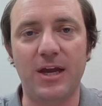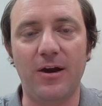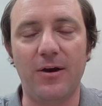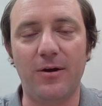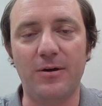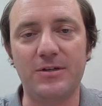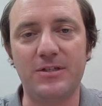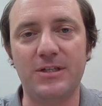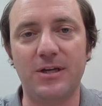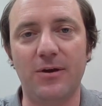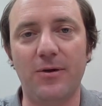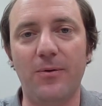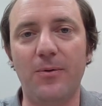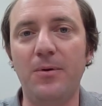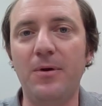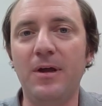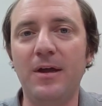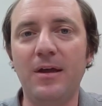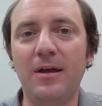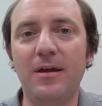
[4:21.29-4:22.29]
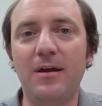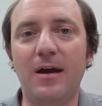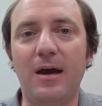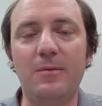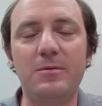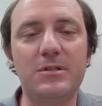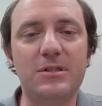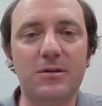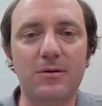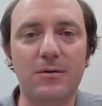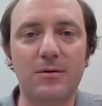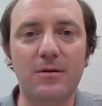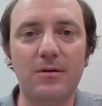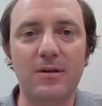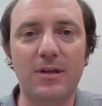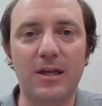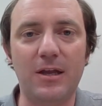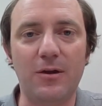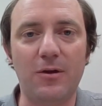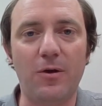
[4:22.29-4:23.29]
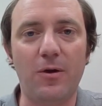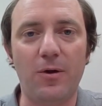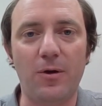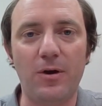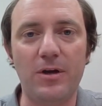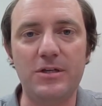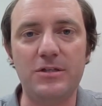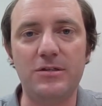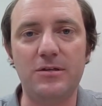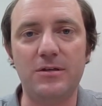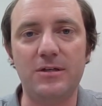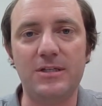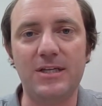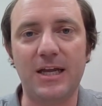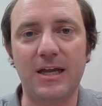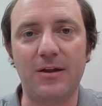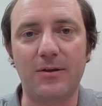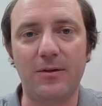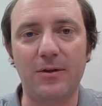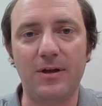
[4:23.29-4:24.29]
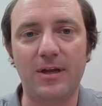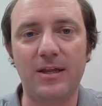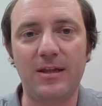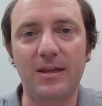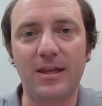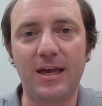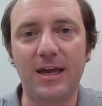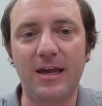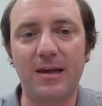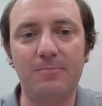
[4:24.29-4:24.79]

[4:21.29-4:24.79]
So I would certainly encourage you to take a look at that.